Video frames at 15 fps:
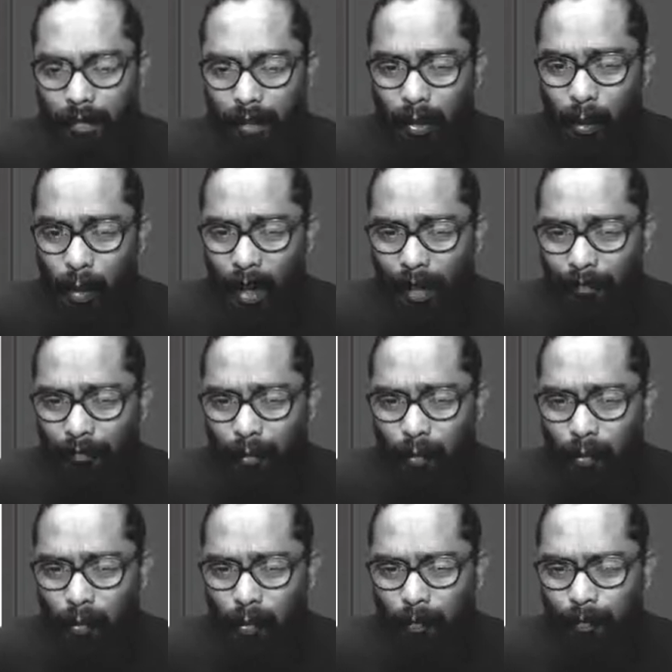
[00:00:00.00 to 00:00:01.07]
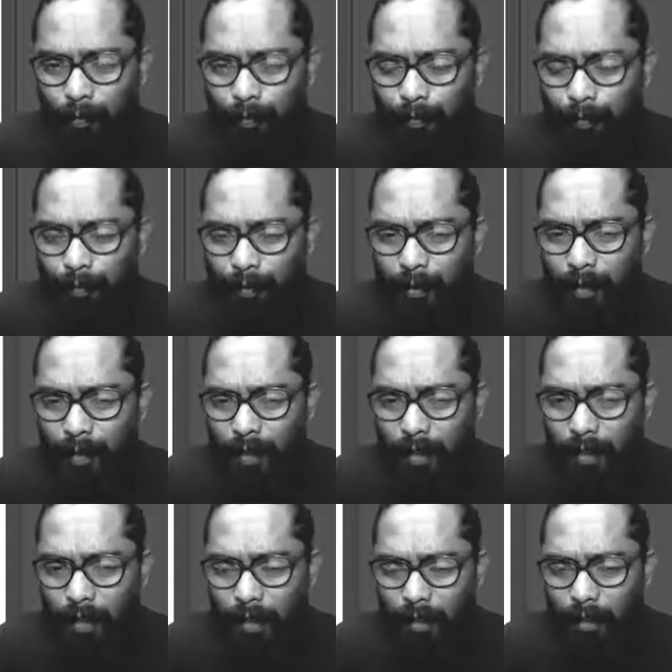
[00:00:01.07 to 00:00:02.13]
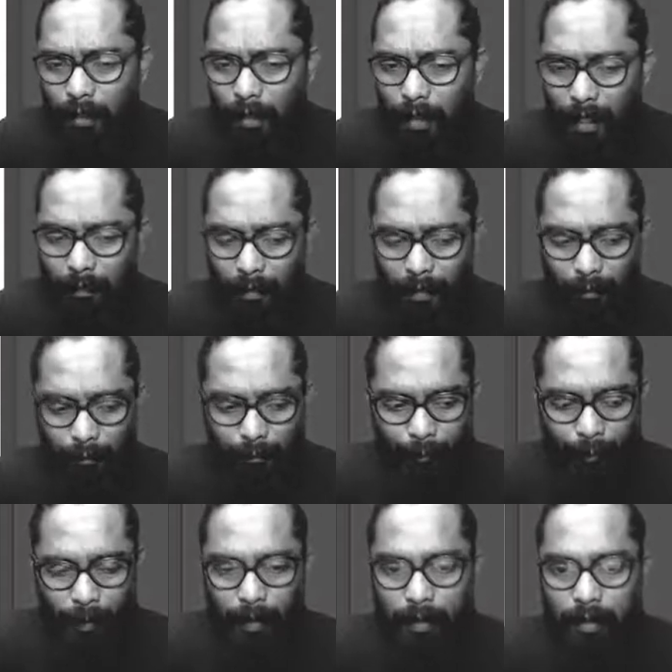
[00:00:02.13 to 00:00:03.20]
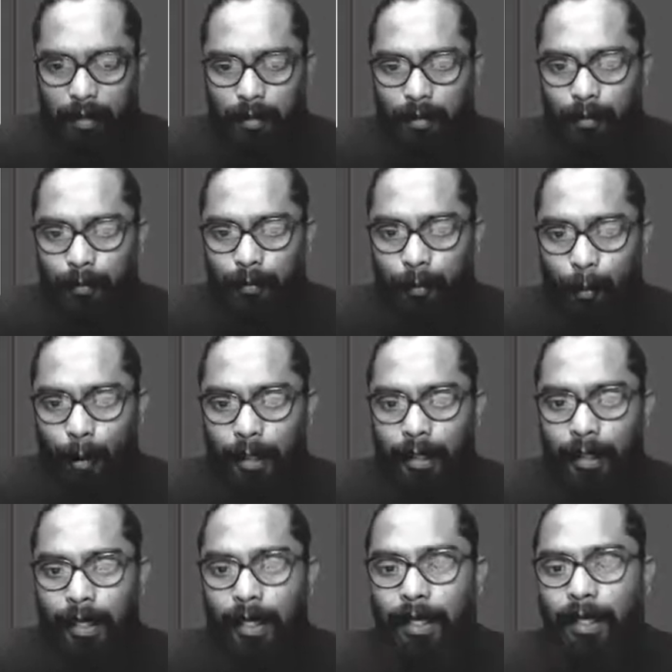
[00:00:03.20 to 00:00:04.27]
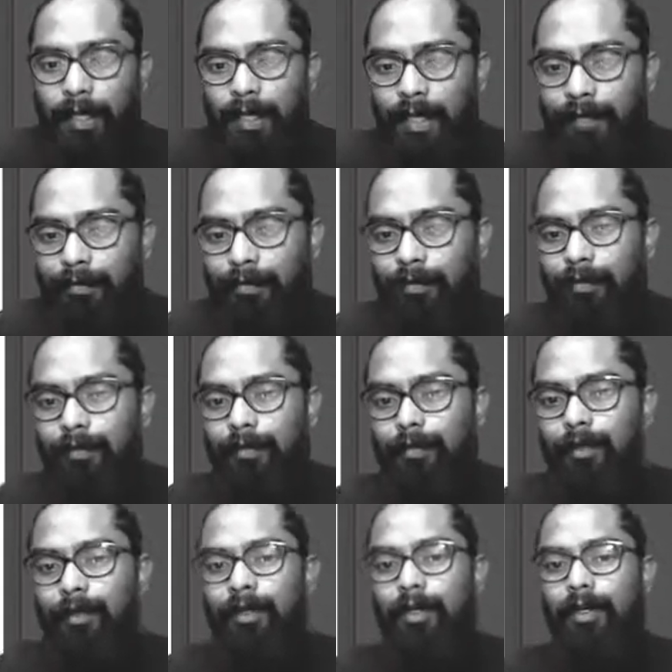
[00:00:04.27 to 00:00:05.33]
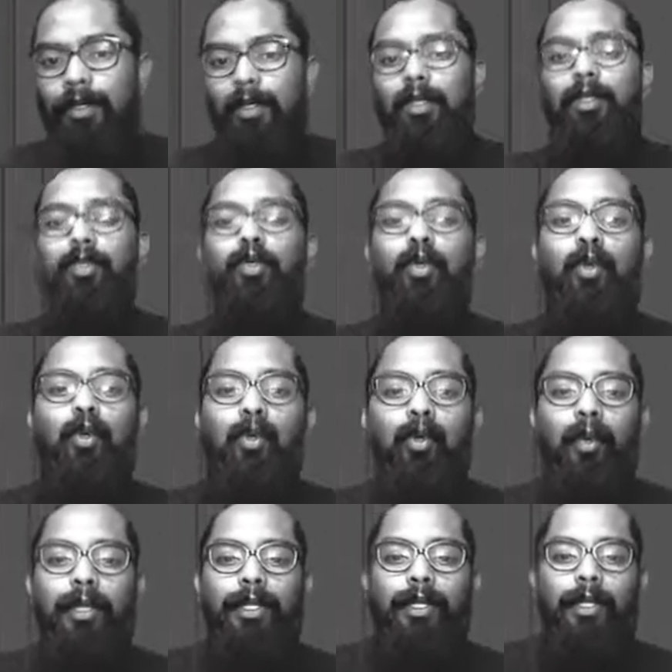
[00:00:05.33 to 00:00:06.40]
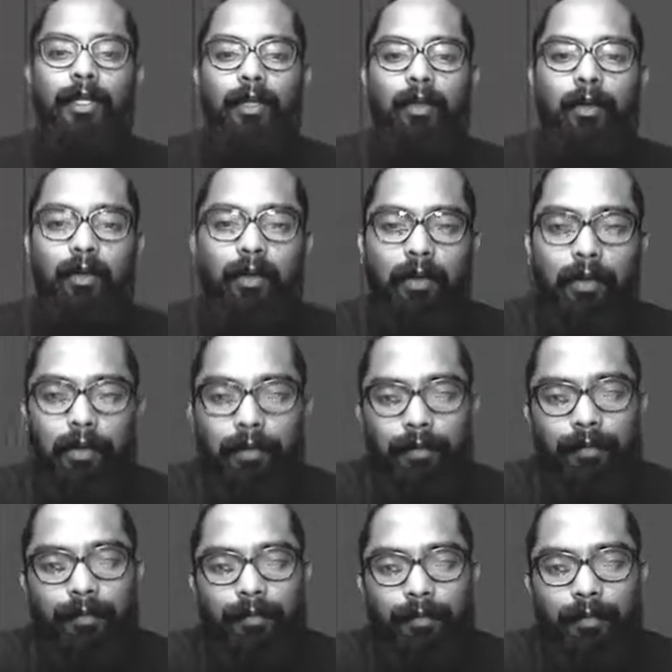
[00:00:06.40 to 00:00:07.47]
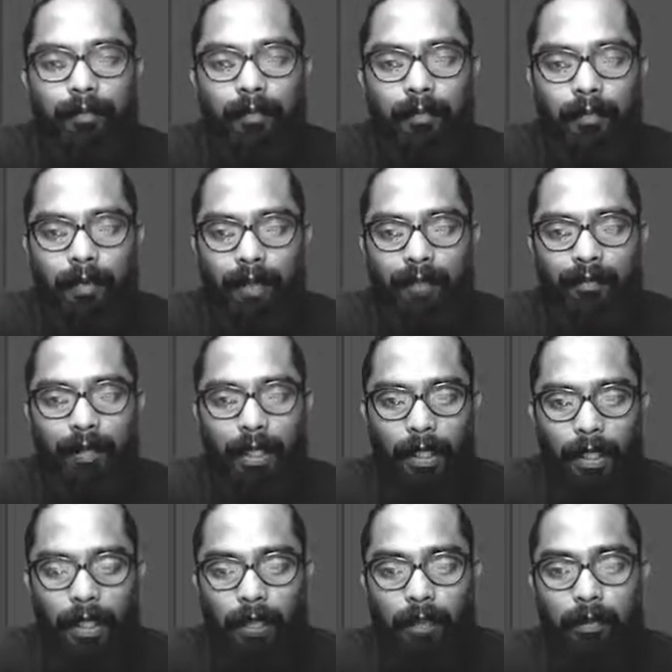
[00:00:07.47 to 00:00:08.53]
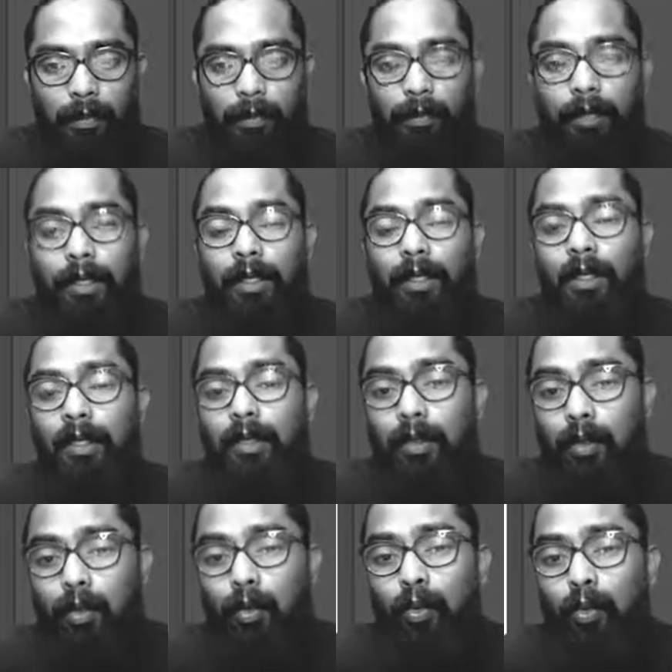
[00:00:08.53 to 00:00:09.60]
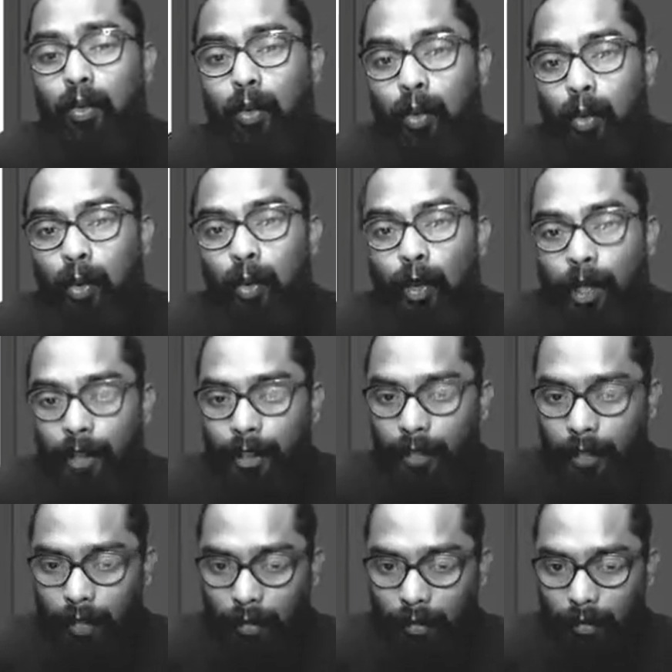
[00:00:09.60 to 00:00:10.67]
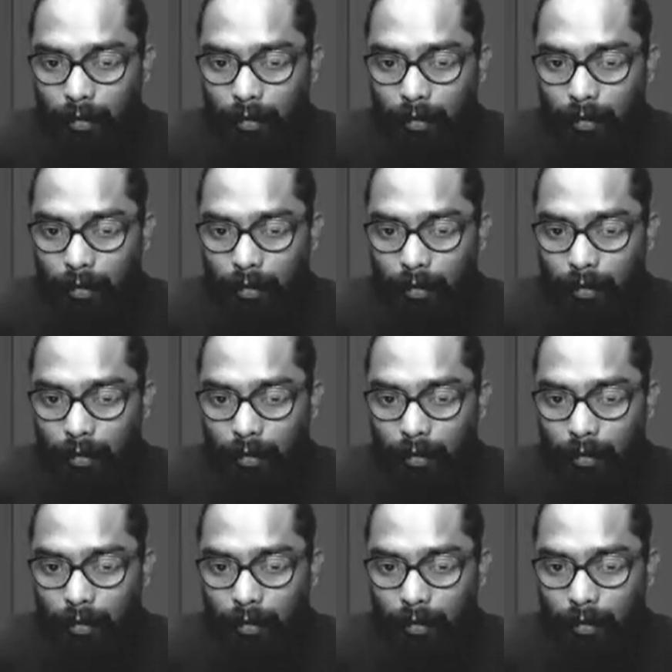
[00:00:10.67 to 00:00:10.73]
you have to click, first point and leave. Don't do anything. Look, it will attach, but don't do anything.